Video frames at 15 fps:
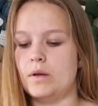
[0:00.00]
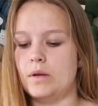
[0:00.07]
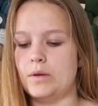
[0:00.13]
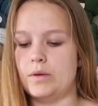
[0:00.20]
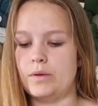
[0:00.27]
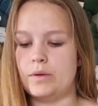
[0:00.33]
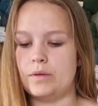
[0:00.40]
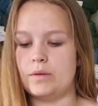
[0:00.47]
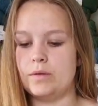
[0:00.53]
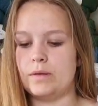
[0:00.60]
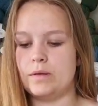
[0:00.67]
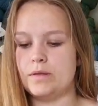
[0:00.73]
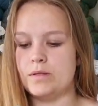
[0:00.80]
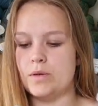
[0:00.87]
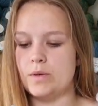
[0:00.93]
look
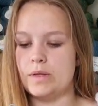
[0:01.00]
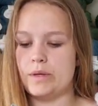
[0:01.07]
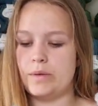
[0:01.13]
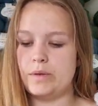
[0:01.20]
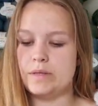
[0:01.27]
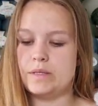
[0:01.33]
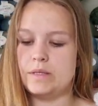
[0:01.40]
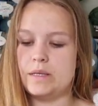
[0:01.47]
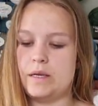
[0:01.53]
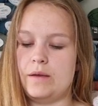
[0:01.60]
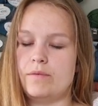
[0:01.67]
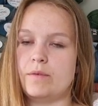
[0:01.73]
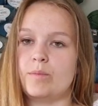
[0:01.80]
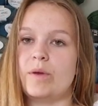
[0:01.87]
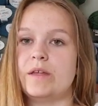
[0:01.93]
so it looks
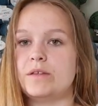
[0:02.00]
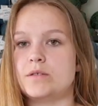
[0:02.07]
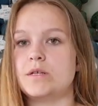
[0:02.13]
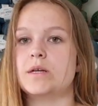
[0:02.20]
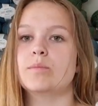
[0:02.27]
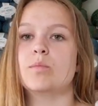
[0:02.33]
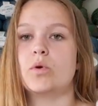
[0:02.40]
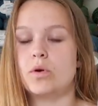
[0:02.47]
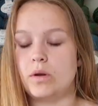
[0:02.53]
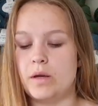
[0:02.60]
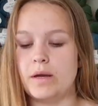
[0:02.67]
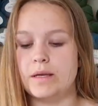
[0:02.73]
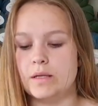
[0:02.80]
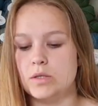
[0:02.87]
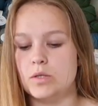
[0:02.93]
even better and more
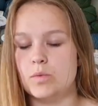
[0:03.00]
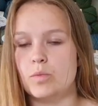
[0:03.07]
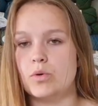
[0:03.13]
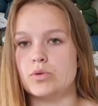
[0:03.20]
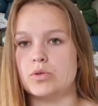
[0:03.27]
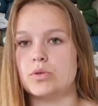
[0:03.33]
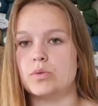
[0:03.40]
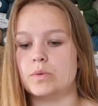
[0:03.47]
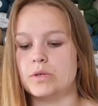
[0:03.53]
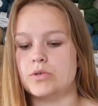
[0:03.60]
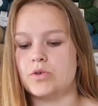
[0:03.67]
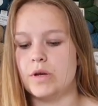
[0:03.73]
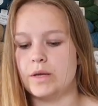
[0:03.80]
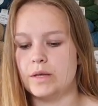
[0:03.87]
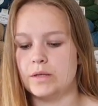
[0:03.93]
like it's supposed to when
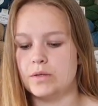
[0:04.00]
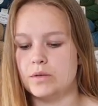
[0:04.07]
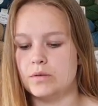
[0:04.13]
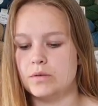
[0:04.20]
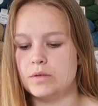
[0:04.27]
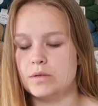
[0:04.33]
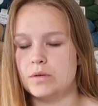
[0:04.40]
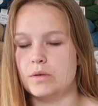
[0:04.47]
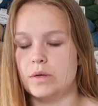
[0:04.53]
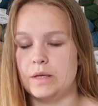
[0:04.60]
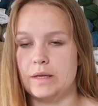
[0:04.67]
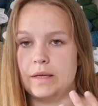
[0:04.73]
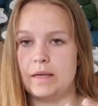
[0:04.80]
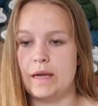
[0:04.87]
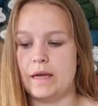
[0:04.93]
trying it on so you
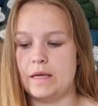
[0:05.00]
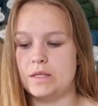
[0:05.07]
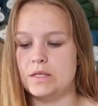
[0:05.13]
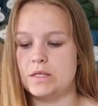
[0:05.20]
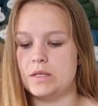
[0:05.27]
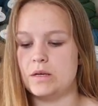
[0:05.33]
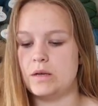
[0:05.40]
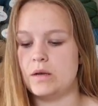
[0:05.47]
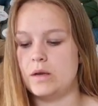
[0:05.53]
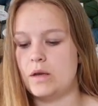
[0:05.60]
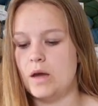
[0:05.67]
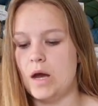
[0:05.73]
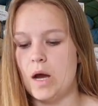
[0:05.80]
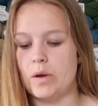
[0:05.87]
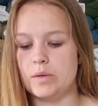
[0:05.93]
can gauge
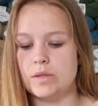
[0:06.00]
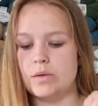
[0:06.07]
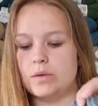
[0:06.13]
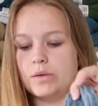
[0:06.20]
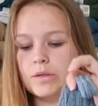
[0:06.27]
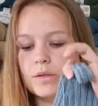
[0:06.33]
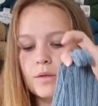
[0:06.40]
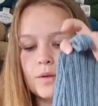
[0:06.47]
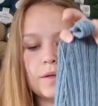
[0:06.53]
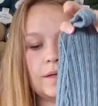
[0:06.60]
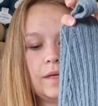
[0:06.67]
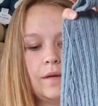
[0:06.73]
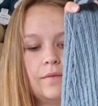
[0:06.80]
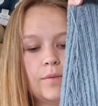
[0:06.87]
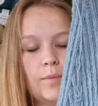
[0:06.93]
how it's going to look
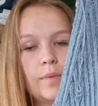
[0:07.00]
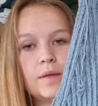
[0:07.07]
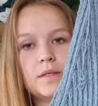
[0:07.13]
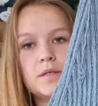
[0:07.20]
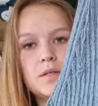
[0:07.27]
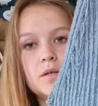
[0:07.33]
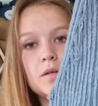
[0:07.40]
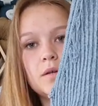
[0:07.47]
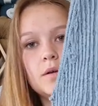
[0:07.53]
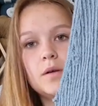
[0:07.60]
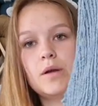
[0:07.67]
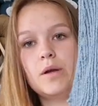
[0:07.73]
even better